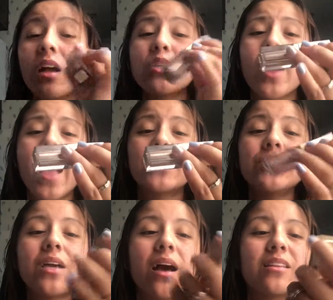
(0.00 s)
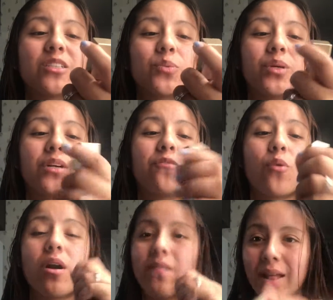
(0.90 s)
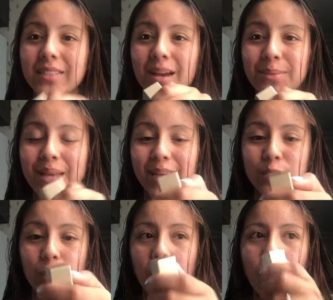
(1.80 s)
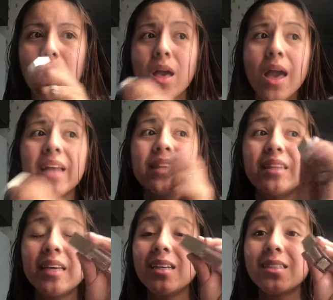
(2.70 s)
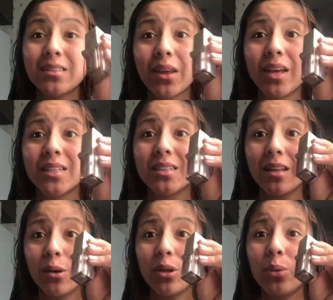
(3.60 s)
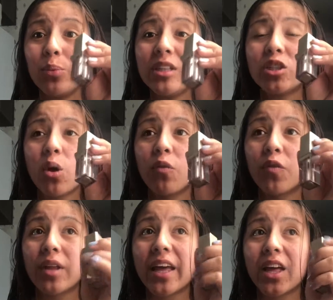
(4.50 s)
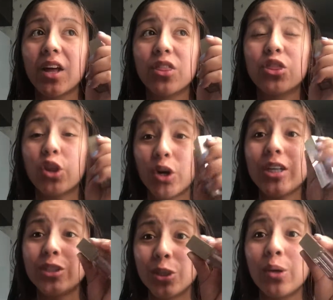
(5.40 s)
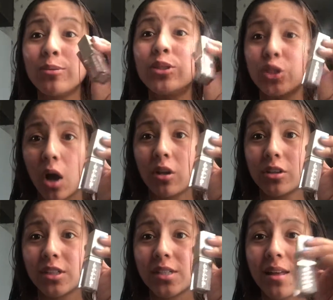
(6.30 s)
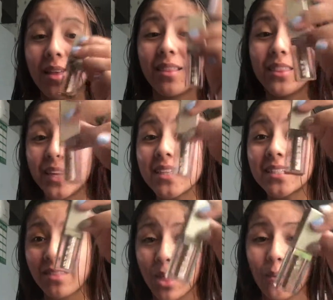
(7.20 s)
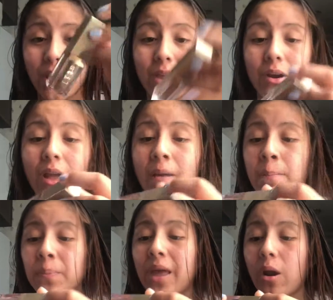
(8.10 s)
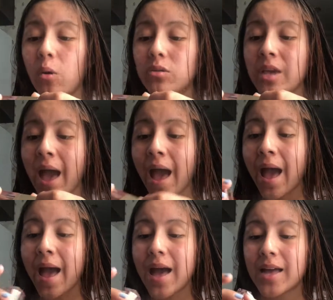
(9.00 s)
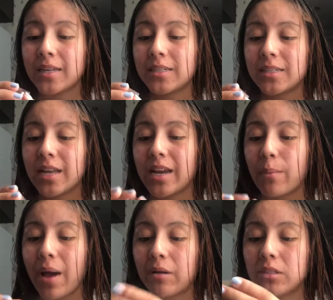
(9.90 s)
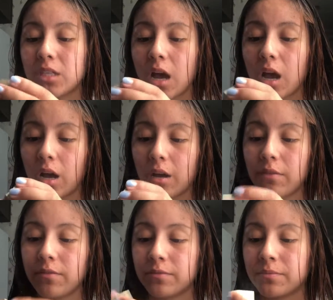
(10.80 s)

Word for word: So I actually got this one for Valentine's Day as well, and these things literally retail for like $32. This thing right here that only has an amount of